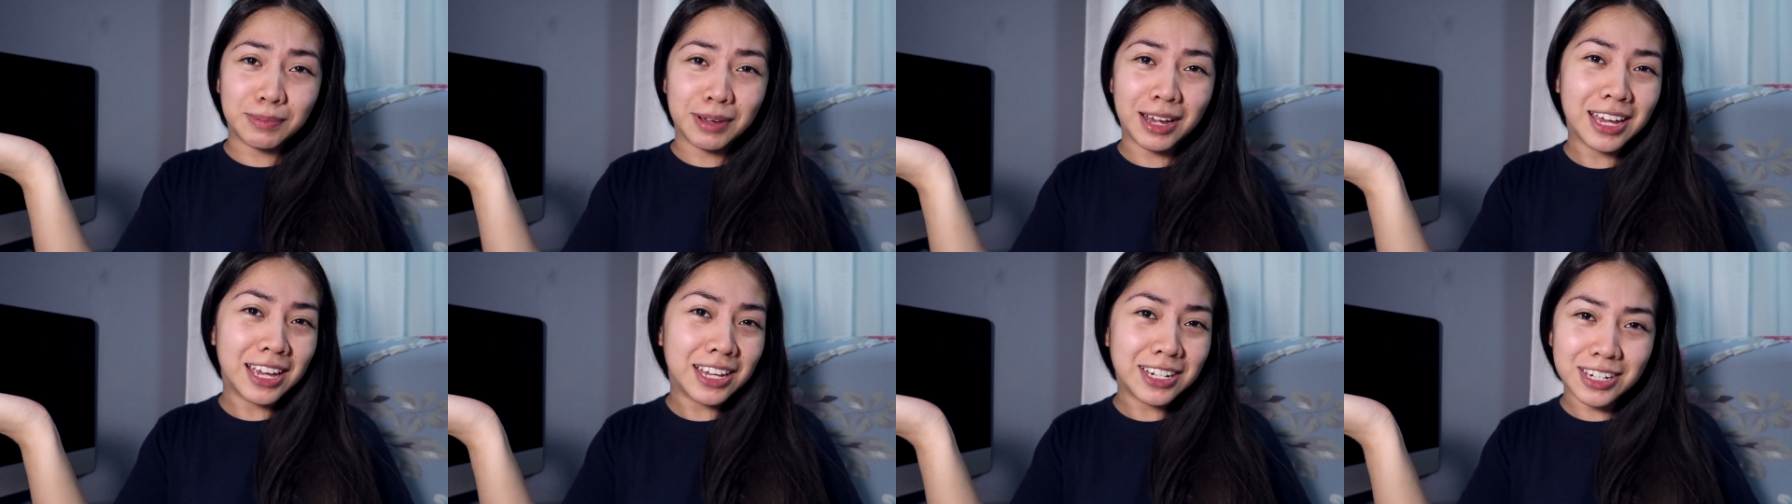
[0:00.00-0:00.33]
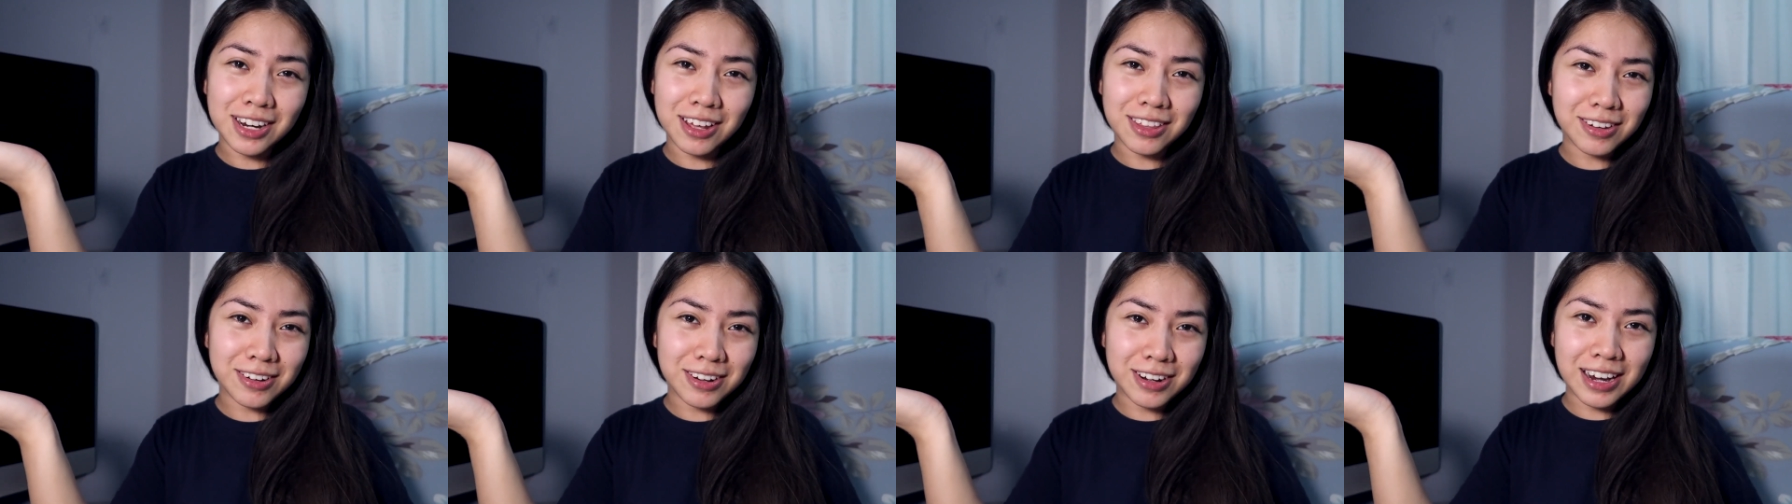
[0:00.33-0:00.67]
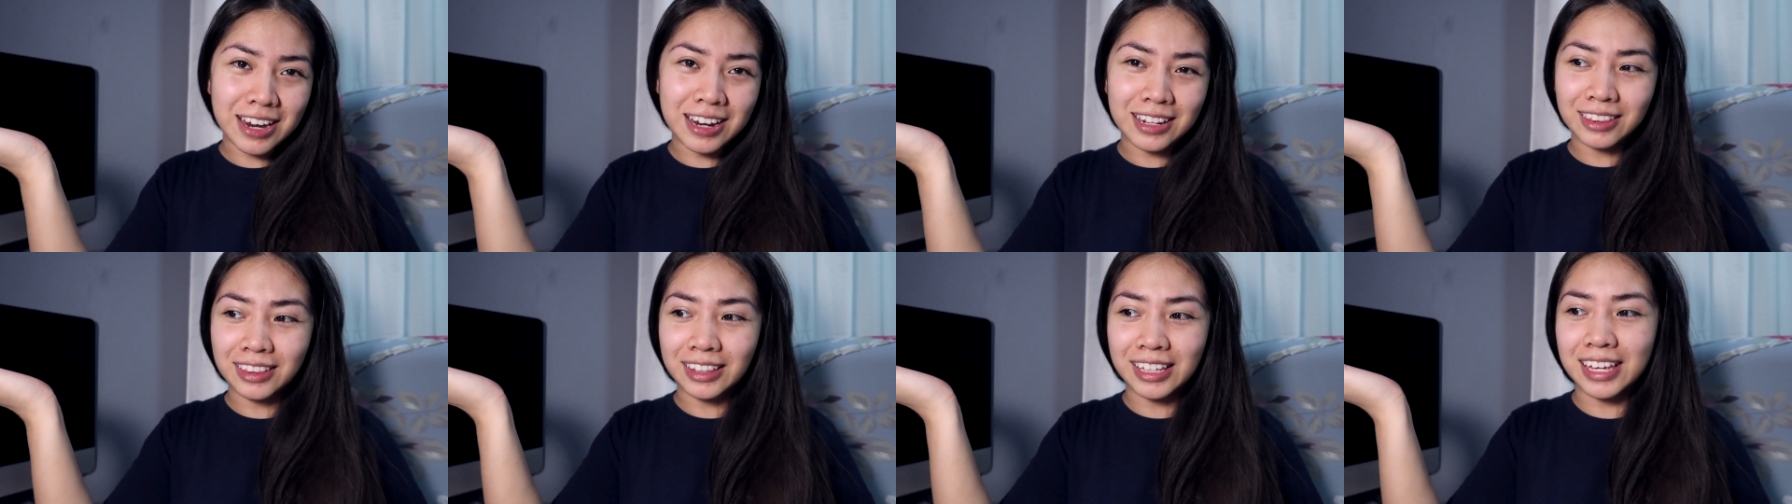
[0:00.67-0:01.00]
by each other
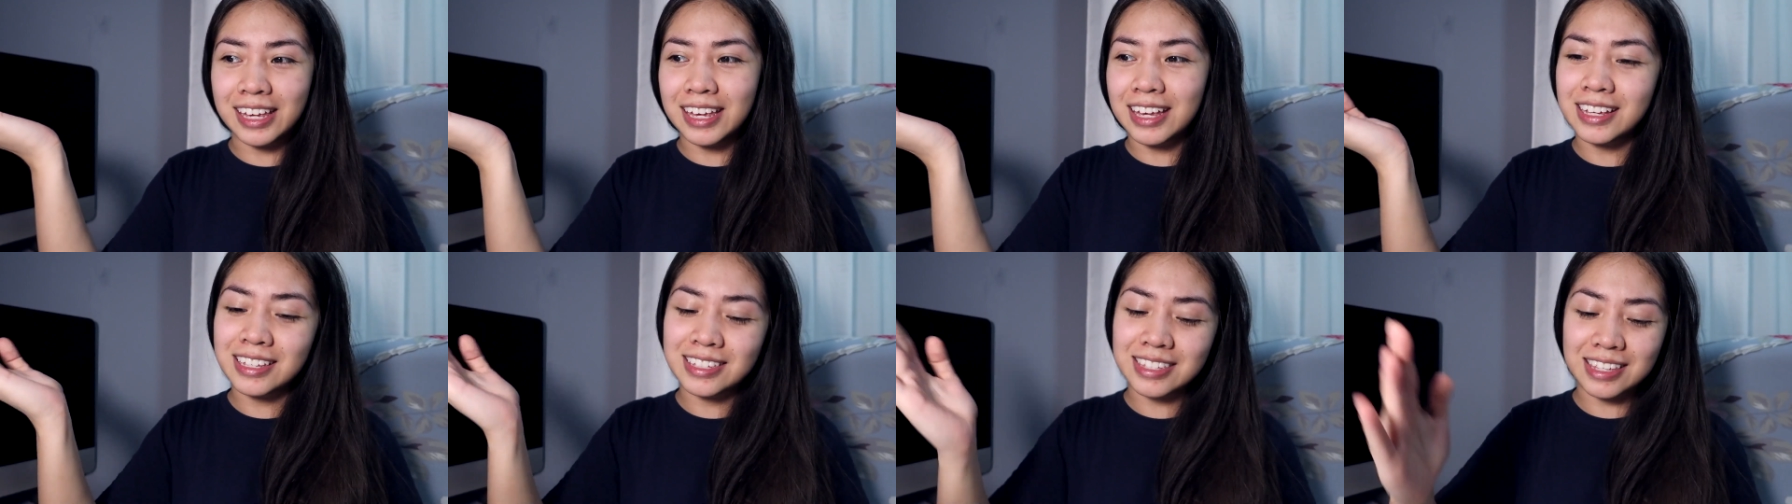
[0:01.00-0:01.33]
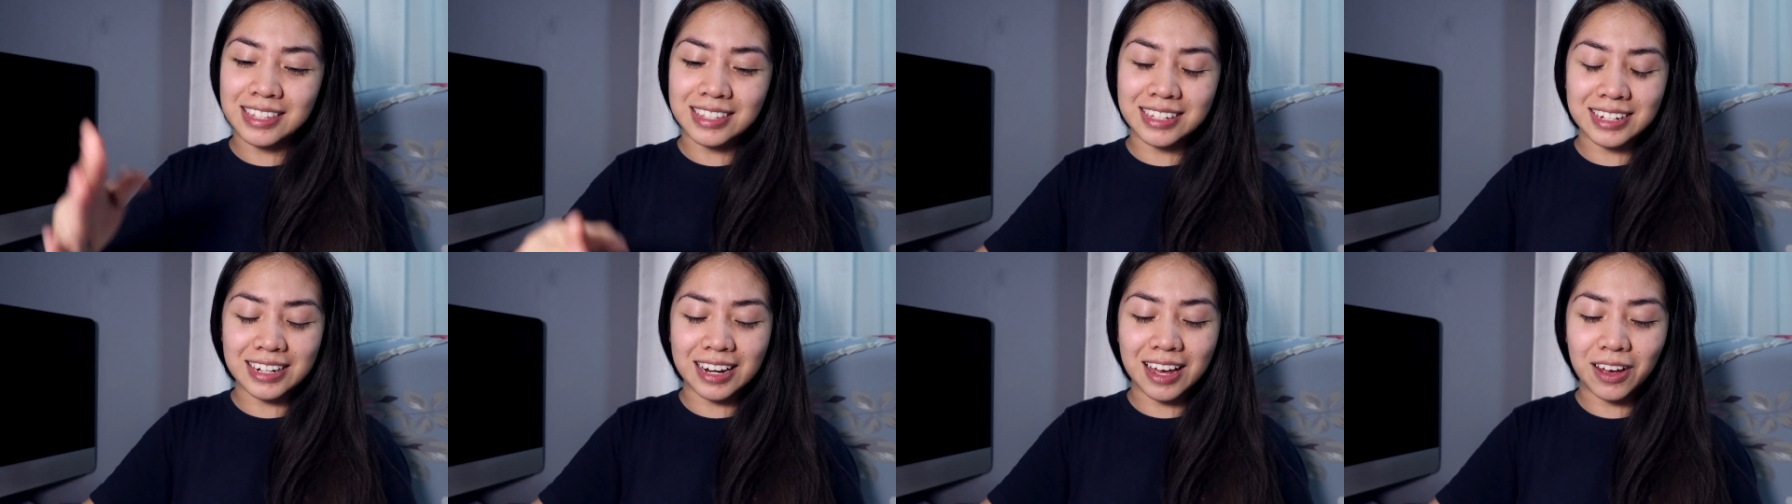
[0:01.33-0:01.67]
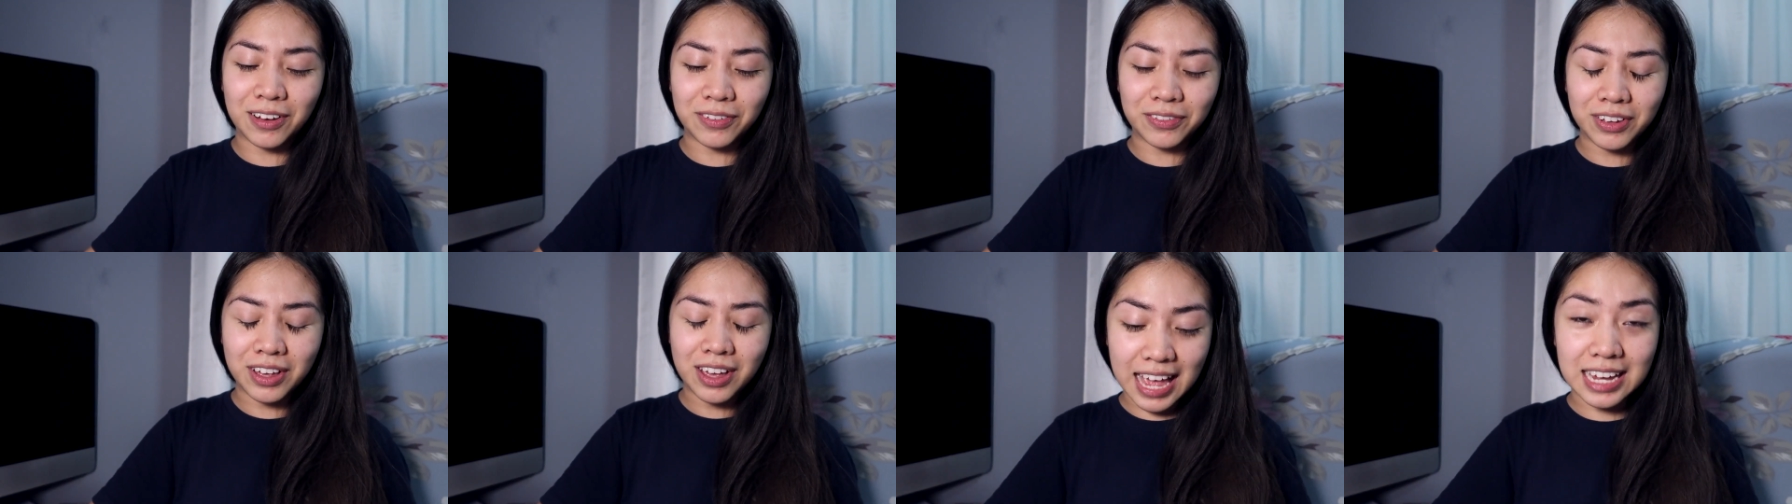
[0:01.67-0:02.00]
in leagues and stuff.